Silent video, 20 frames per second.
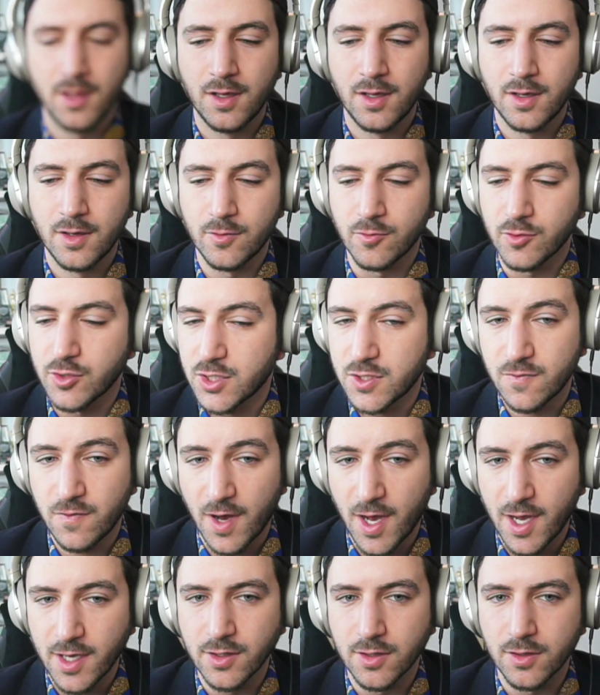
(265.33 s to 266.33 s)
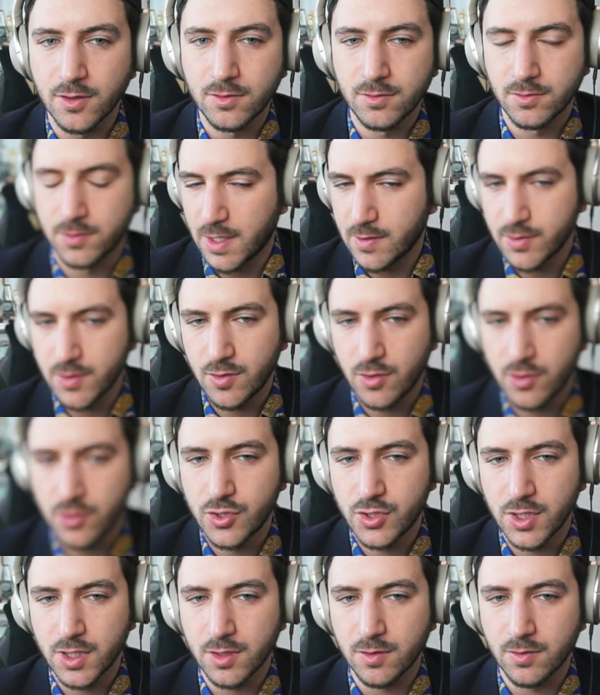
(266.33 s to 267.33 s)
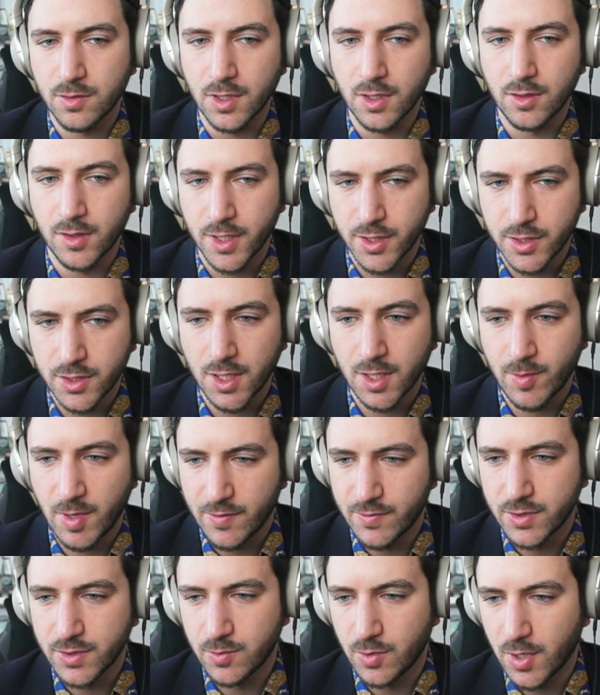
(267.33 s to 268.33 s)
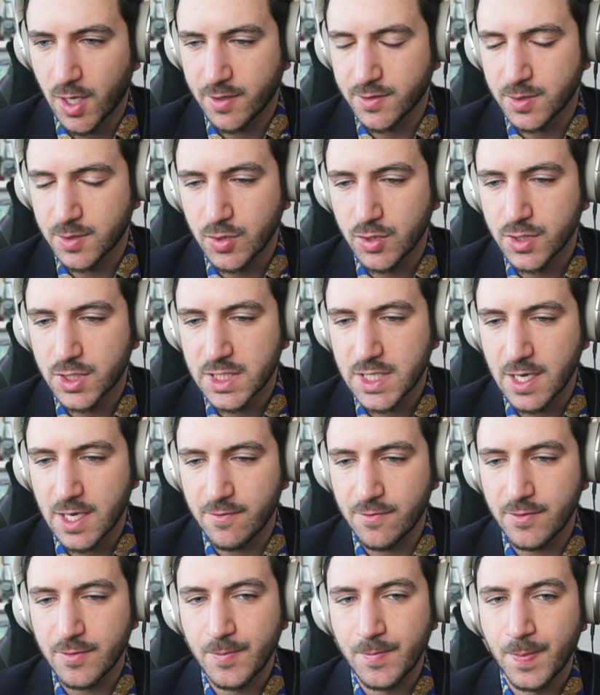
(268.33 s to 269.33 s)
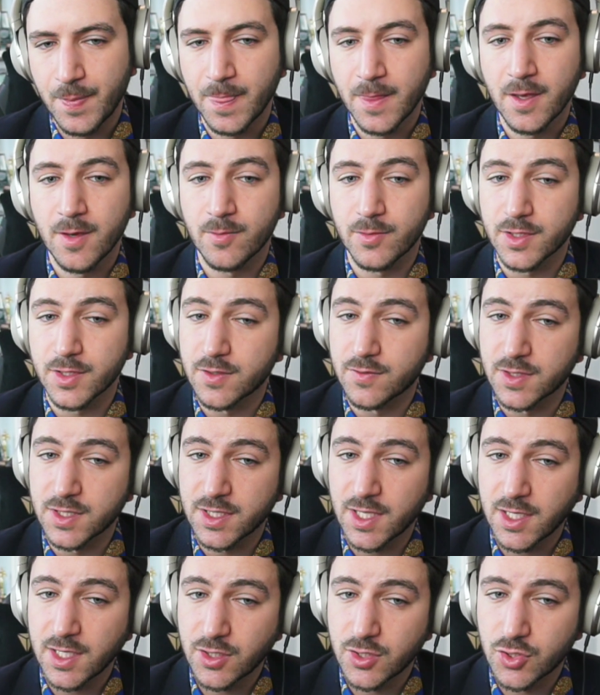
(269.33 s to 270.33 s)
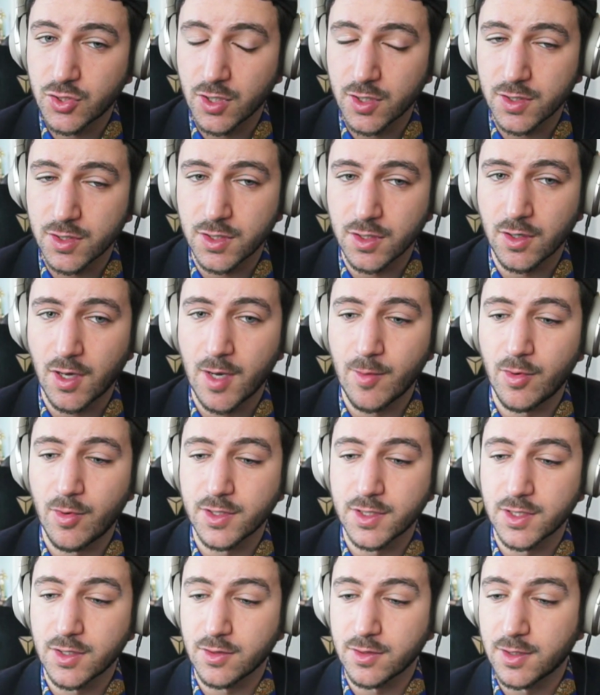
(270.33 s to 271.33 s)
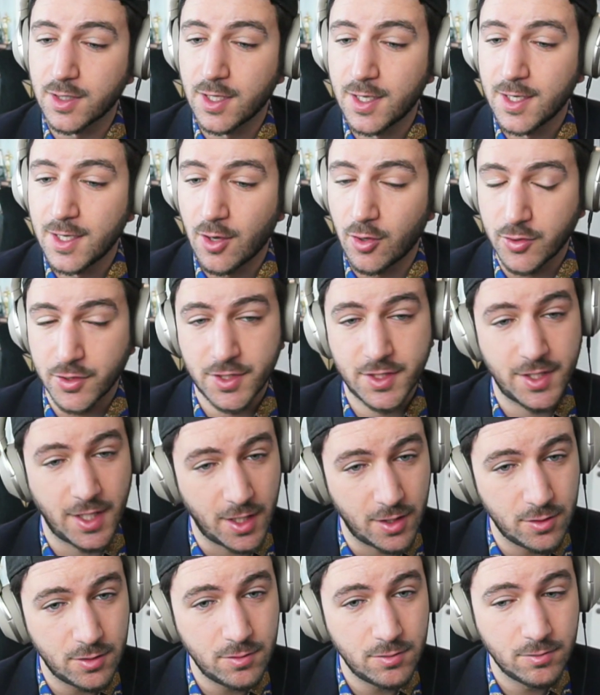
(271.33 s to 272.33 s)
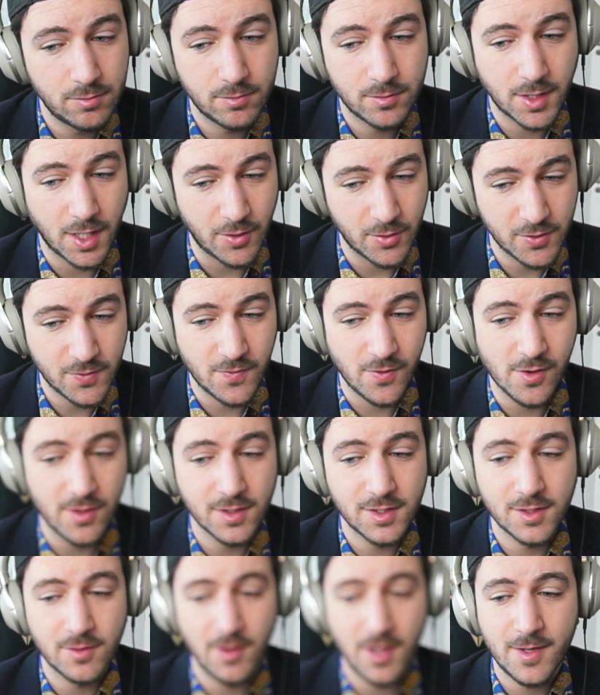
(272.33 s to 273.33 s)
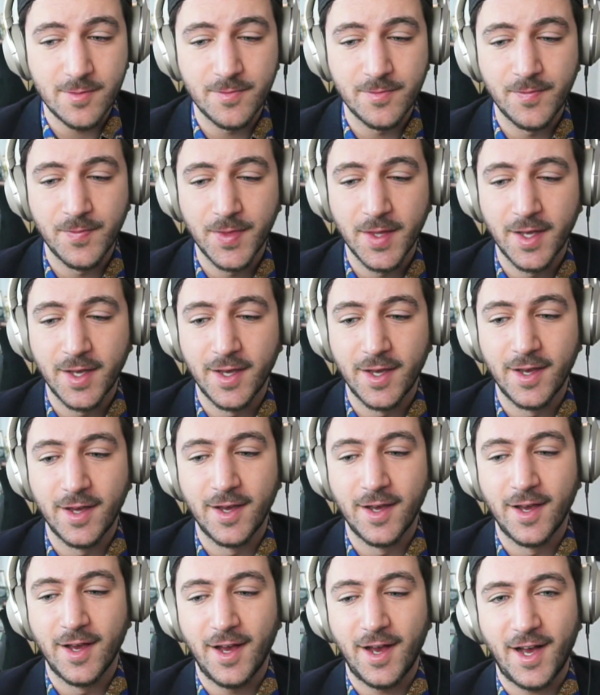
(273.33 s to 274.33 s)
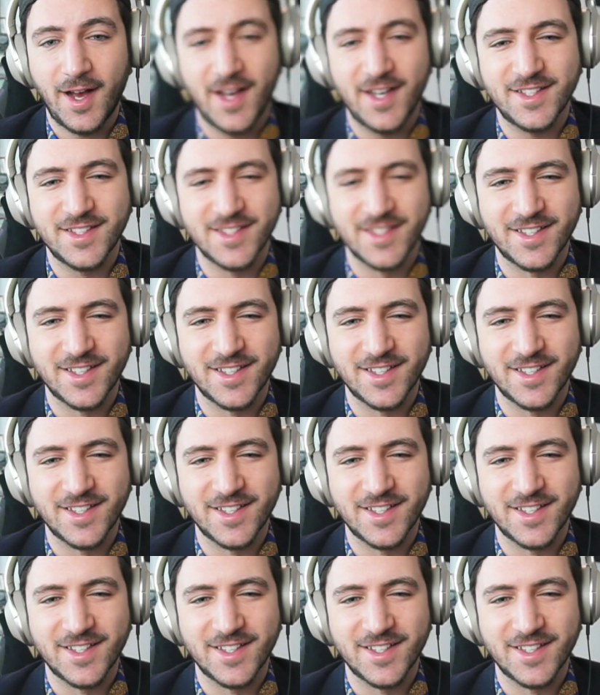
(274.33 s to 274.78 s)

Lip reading: which is fine, They have some good shit, H&M have some good stuff. But this Versace shirt, I bought it on sale. That was first, right? And